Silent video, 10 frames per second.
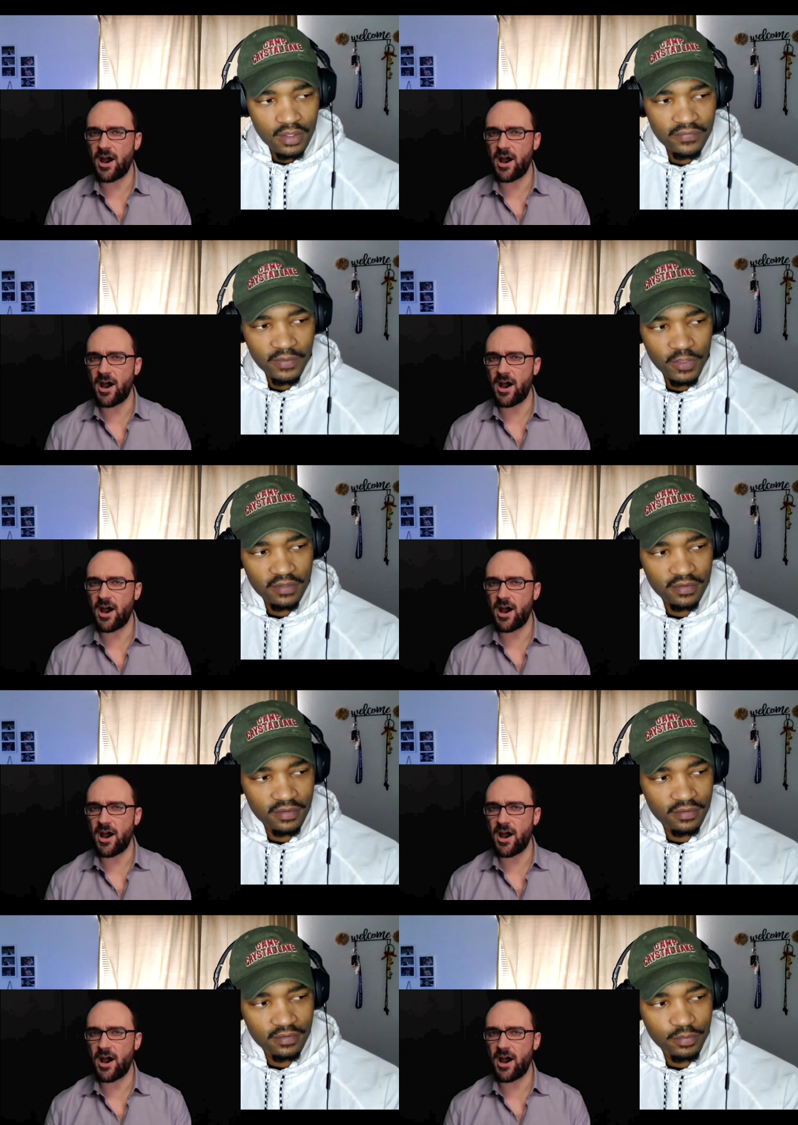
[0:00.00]
Speaker 1: if that makes
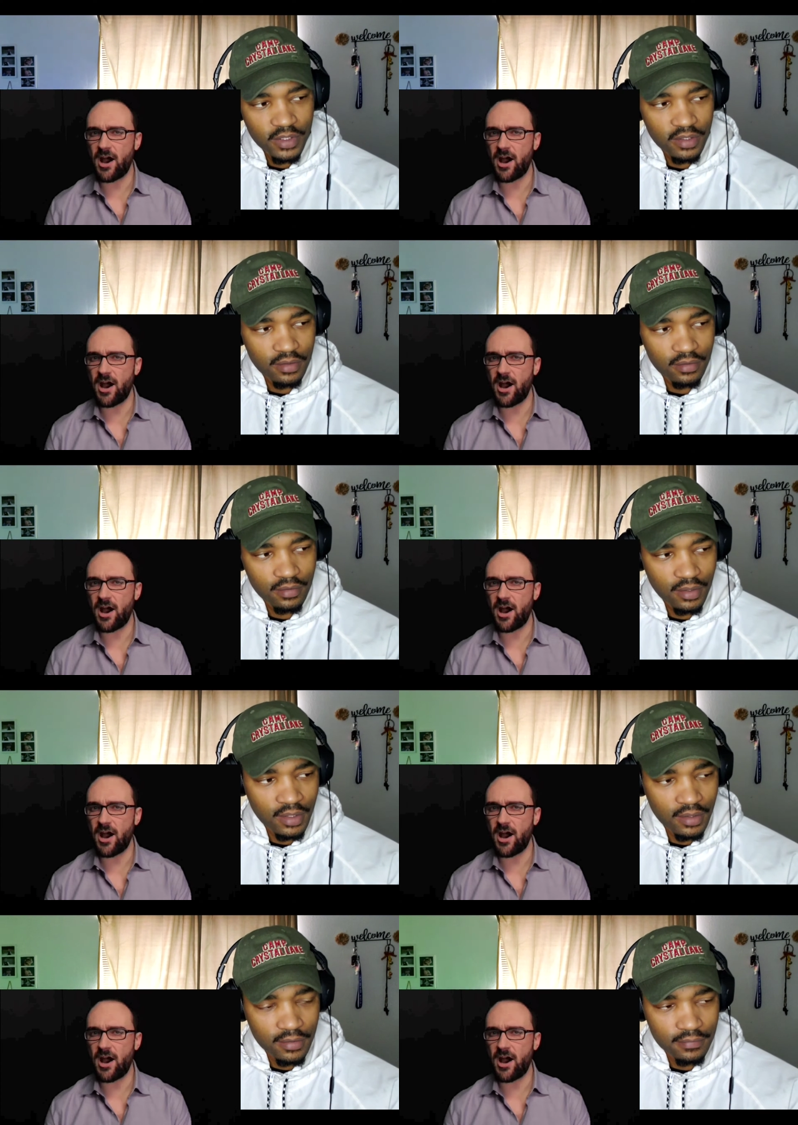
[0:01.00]
sense. But
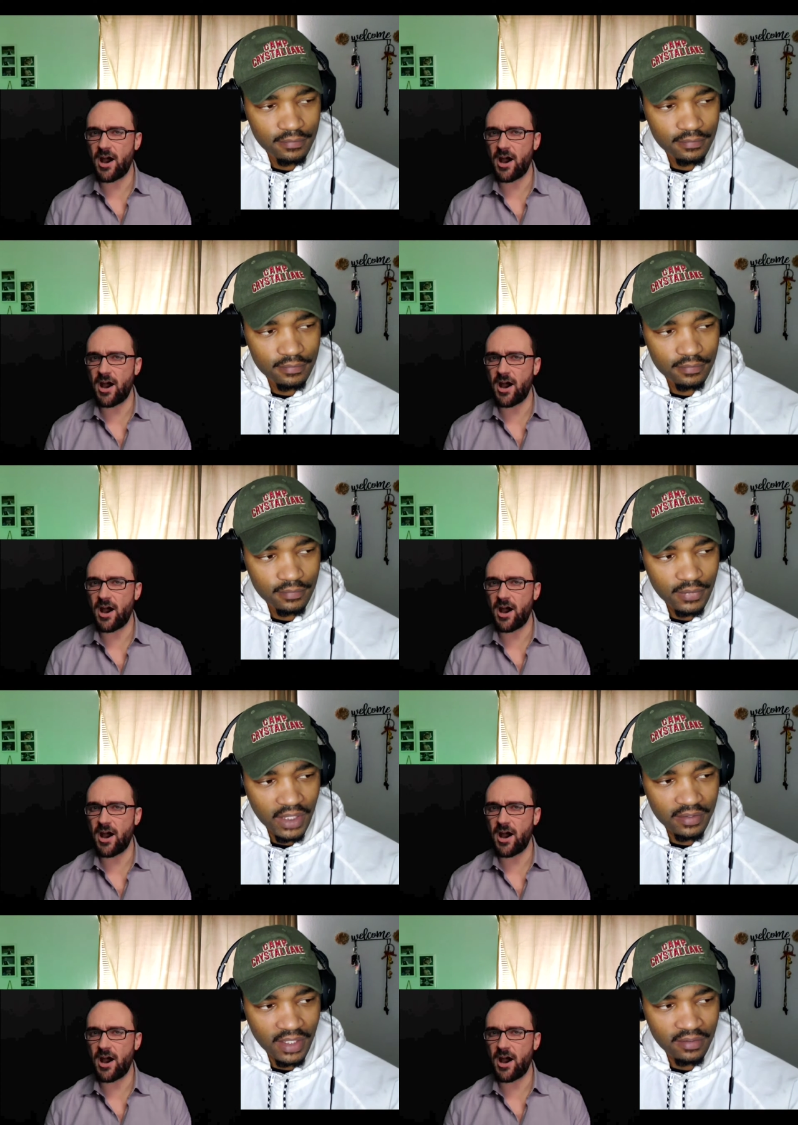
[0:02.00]
um,
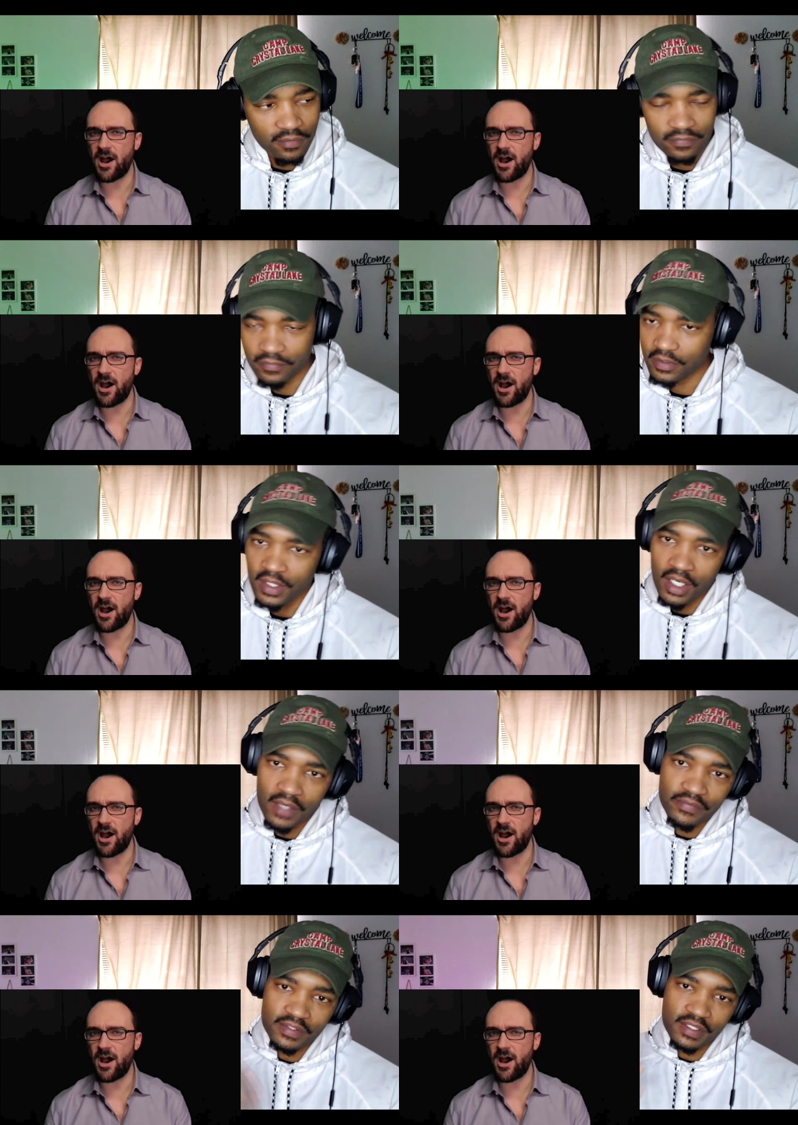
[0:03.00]
I, I know for
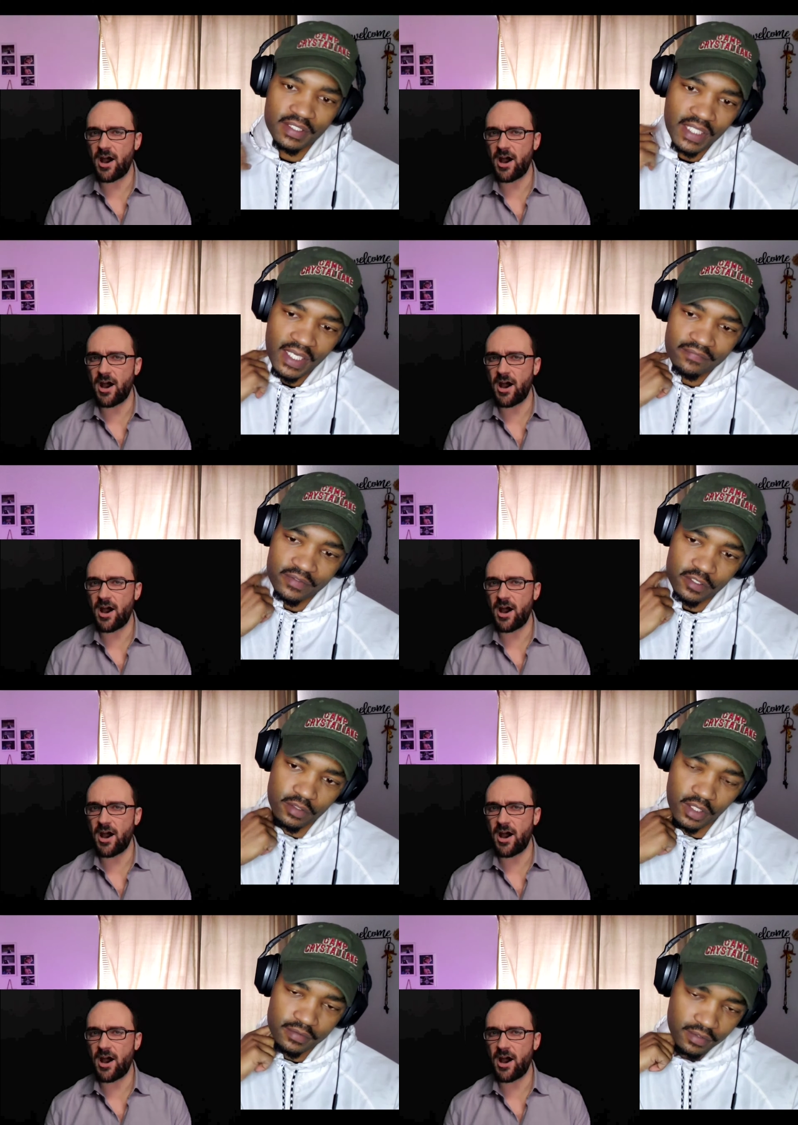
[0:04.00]
obviously they have
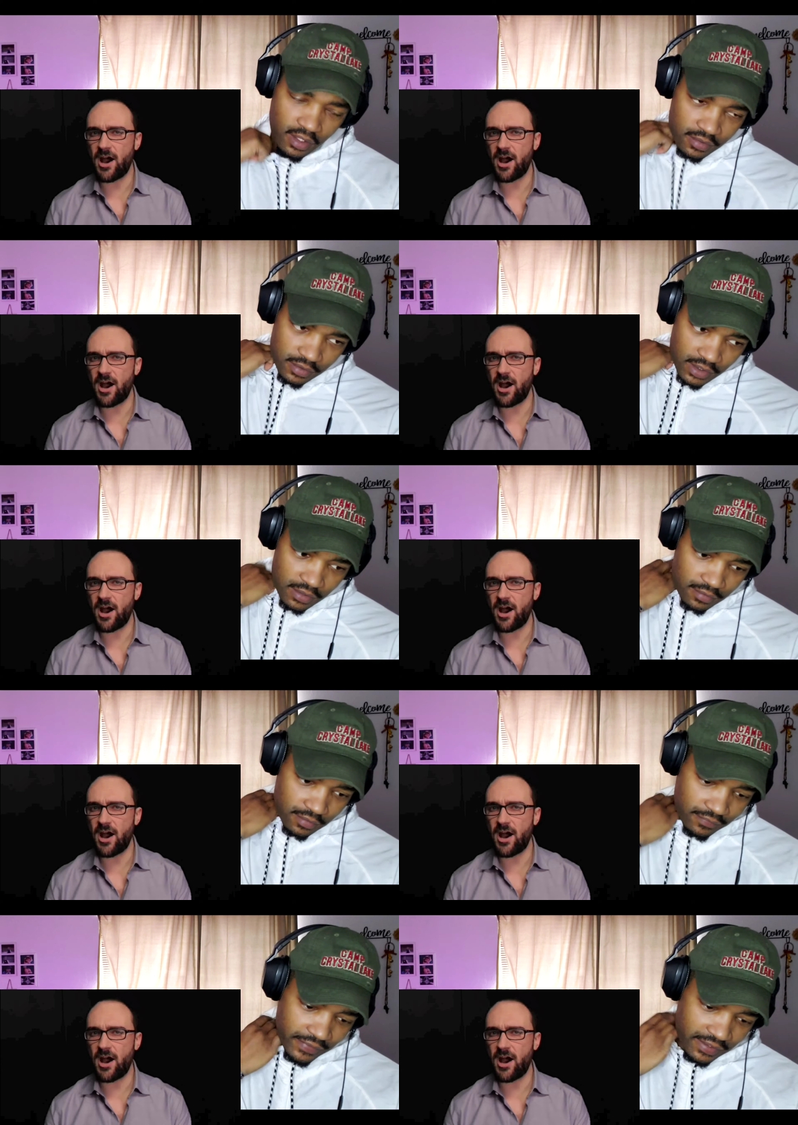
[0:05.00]
curiosities and
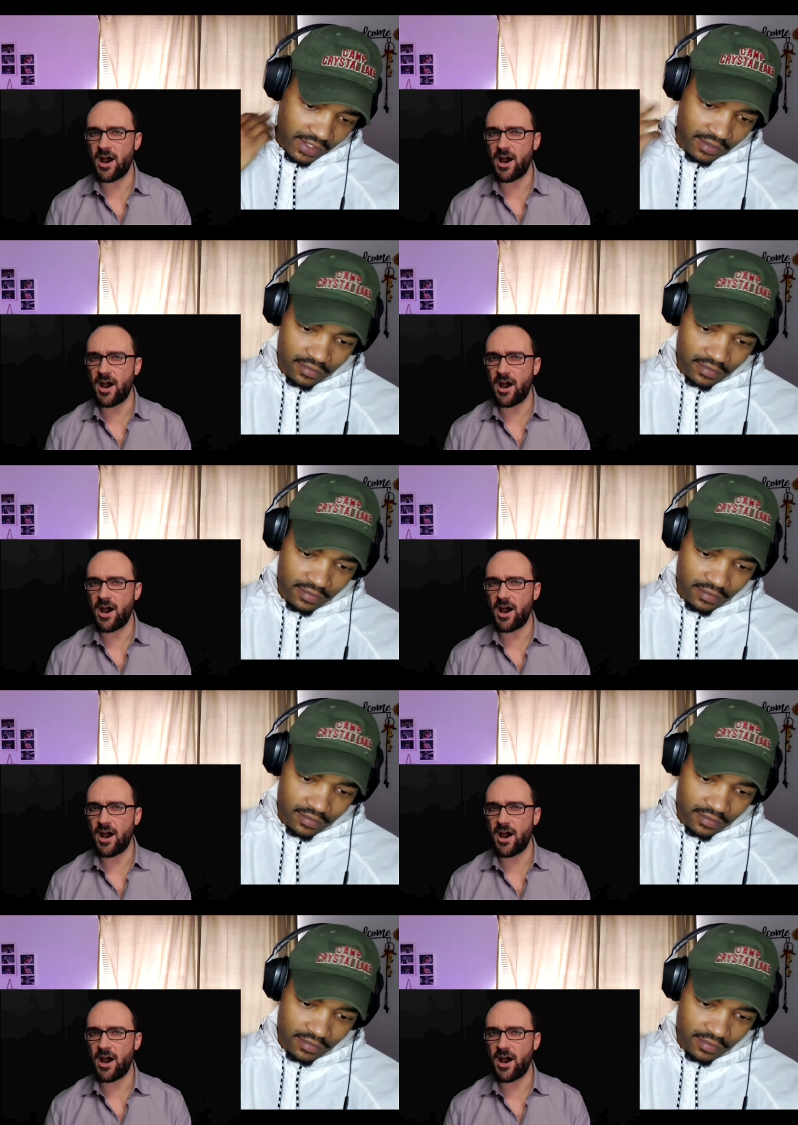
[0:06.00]
stuff like that.